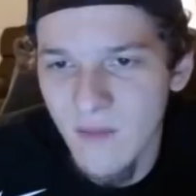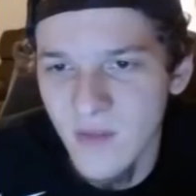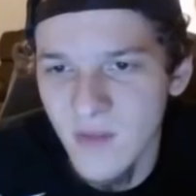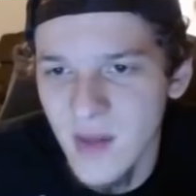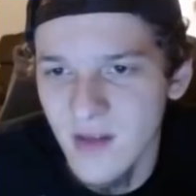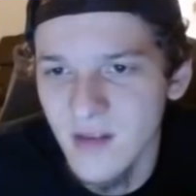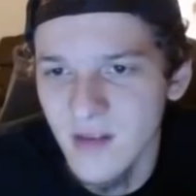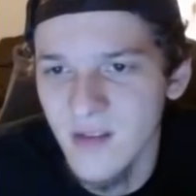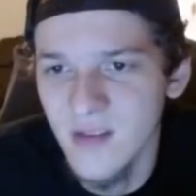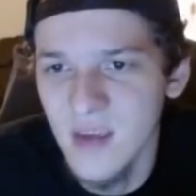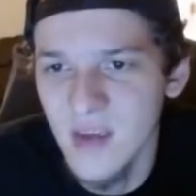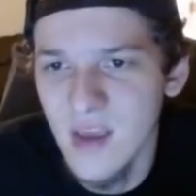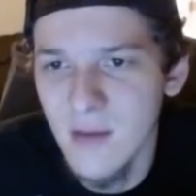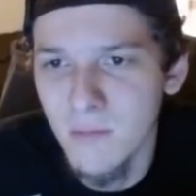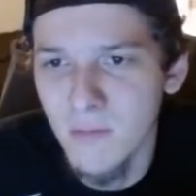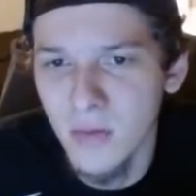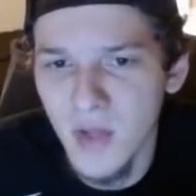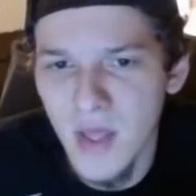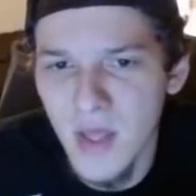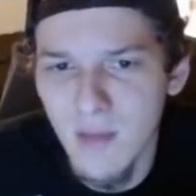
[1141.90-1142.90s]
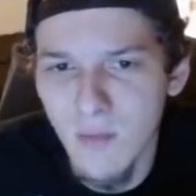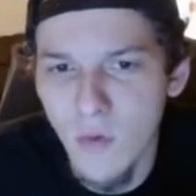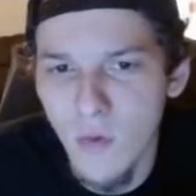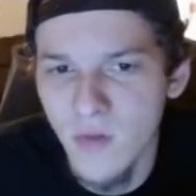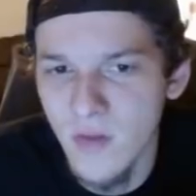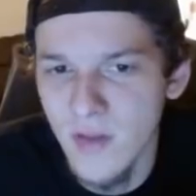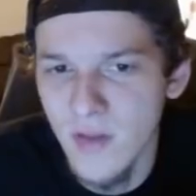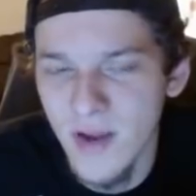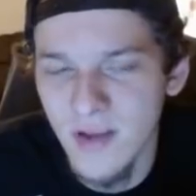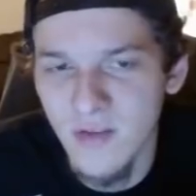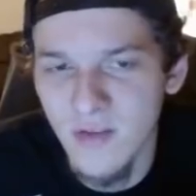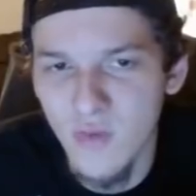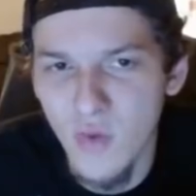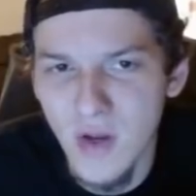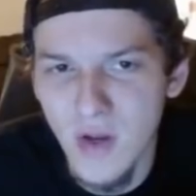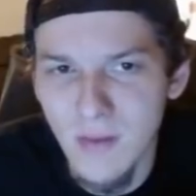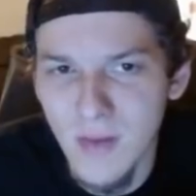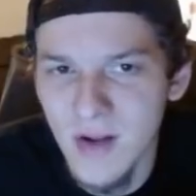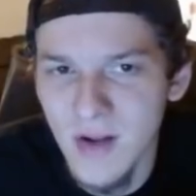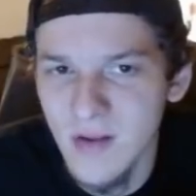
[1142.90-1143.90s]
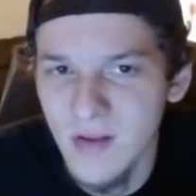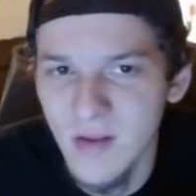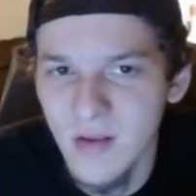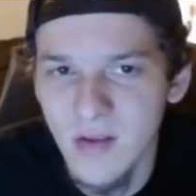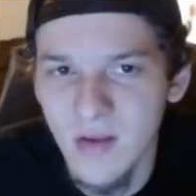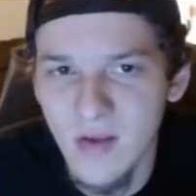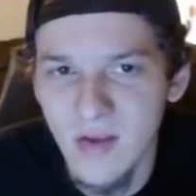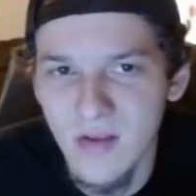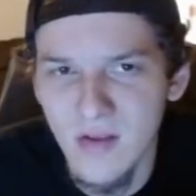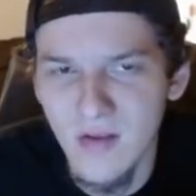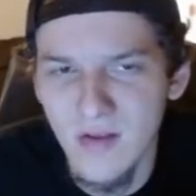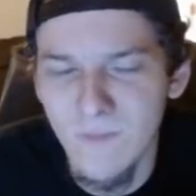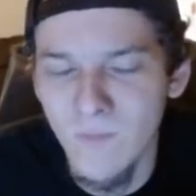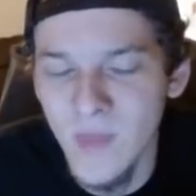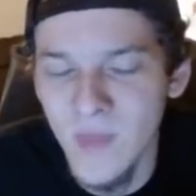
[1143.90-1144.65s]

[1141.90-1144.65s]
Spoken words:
yet to see him play more than like 20 minutes this season.